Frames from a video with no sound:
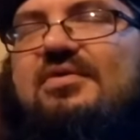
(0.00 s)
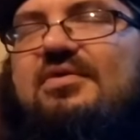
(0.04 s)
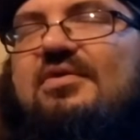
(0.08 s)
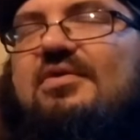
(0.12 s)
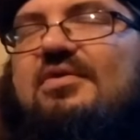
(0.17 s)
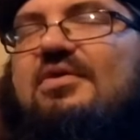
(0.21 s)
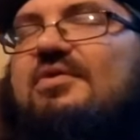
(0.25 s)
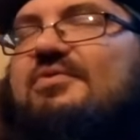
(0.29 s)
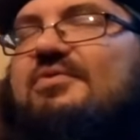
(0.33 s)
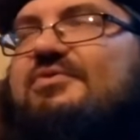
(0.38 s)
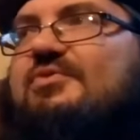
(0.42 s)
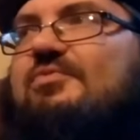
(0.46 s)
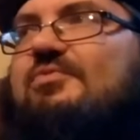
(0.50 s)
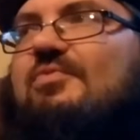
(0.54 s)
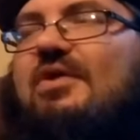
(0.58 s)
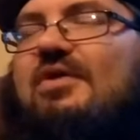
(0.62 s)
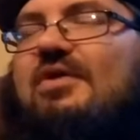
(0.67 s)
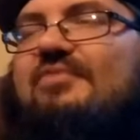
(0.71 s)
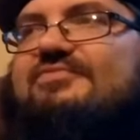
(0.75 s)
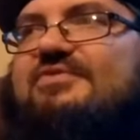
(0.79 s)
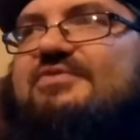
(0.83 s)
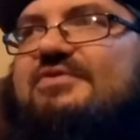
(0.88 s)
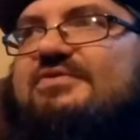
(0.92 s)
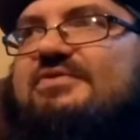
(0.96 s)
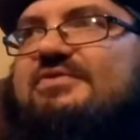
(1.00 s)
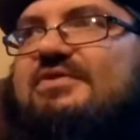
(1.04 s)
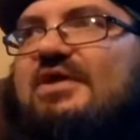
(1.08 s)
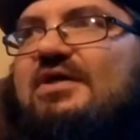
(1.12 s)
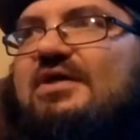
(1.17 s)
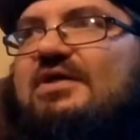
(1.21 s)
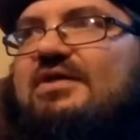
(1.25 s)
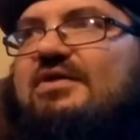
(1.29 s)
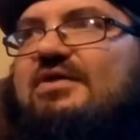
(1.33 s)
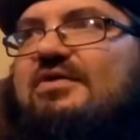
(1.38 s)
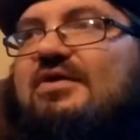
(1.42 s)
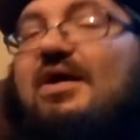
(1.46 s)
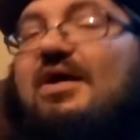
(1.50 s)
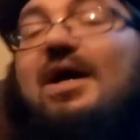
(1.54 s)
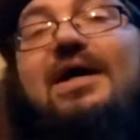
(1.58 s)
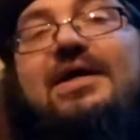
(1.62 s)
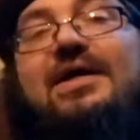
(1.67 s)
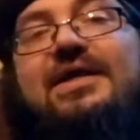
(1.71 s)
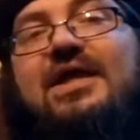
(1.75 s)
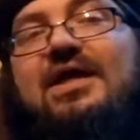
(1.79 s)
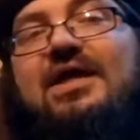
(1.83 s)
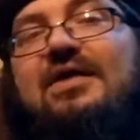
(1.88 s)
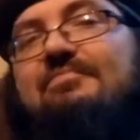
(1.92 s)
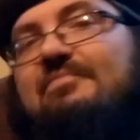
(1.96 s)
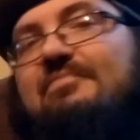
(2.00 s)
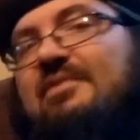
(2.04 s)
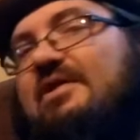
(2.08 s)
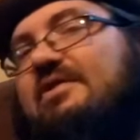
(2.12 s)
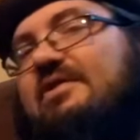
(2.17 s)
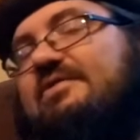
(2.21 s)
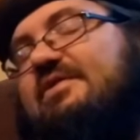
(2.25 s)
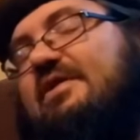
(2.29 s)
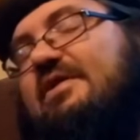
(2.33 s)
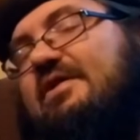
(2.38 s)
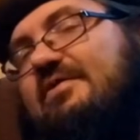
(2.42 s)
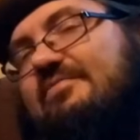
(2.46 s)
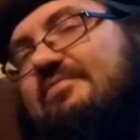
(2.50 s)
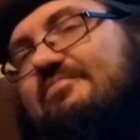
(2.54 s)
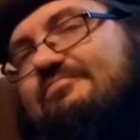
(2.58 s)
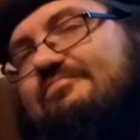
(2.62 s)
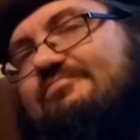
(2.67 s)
all too often I hear, I can't meditate.